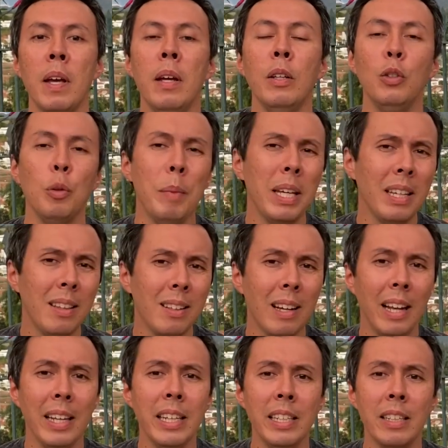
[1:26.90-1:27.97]
To make it
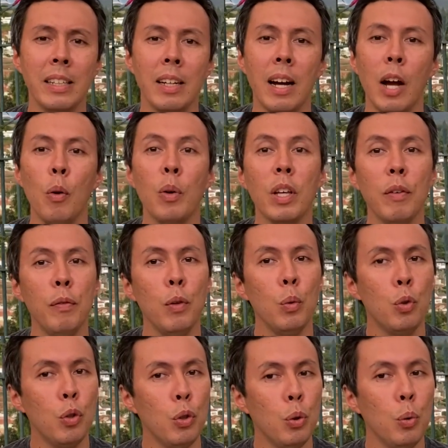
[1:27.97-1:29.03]
clear, I will give you
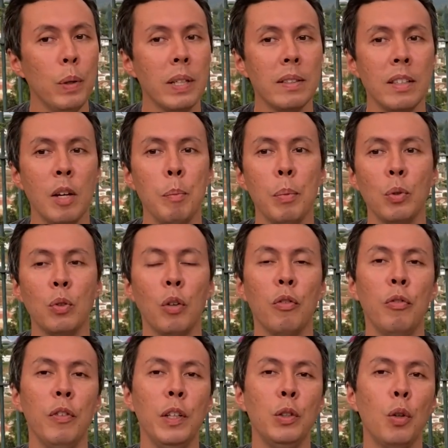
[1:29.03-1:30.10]
two examples of
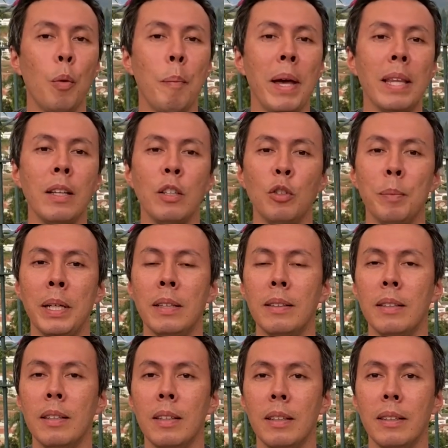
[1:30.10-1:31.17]
visual
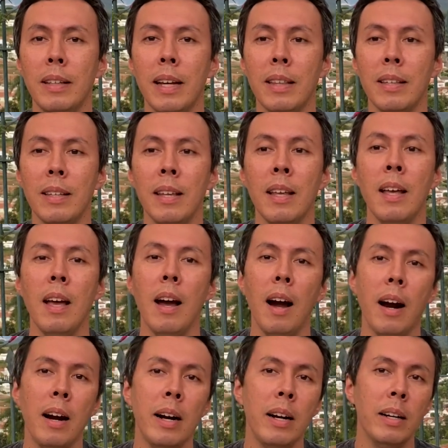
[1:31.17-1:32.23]
management that
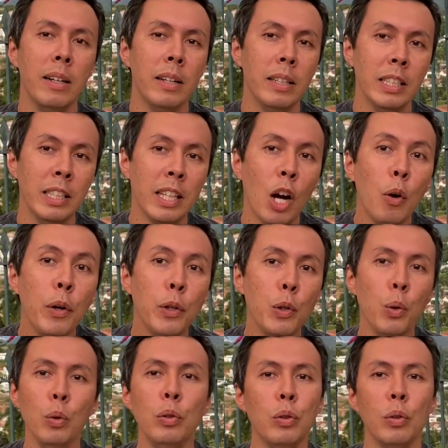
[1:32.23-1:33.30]
are in our
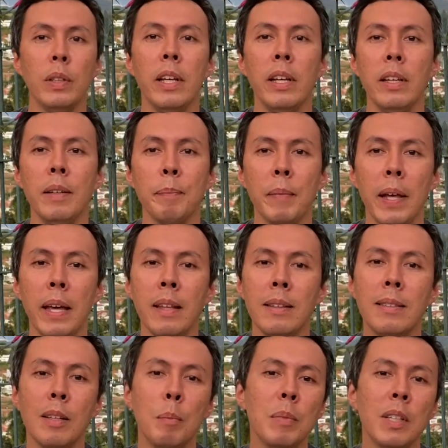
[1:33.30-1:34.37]
use today, and
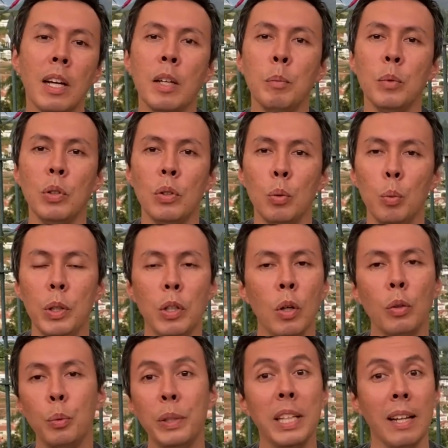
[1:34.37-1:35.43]
sometimes we
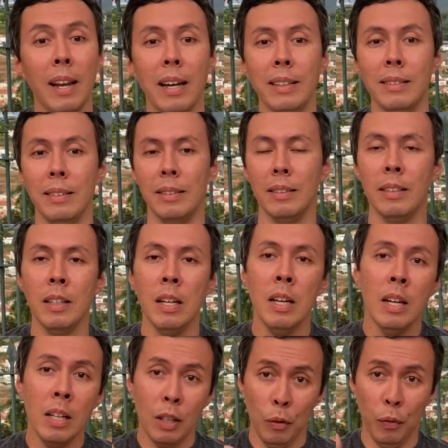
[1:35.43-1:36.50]
don't realize it.
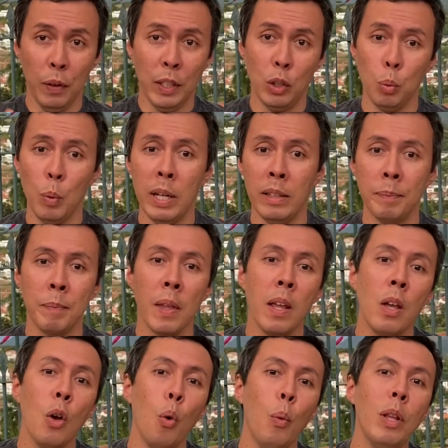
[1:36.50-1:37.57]
The first one,
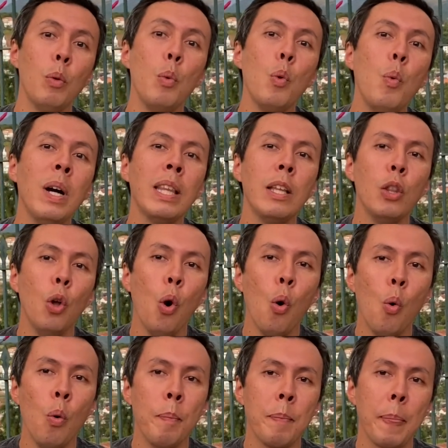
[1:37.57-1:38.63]
when we want to
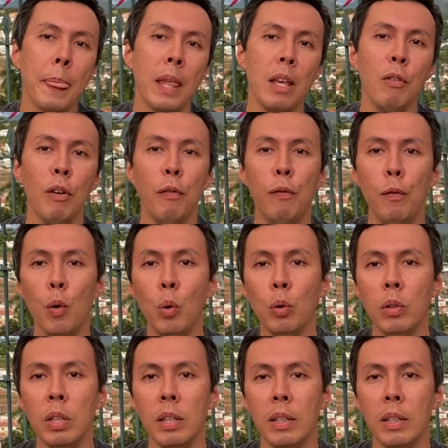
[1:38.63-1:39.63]
know if a food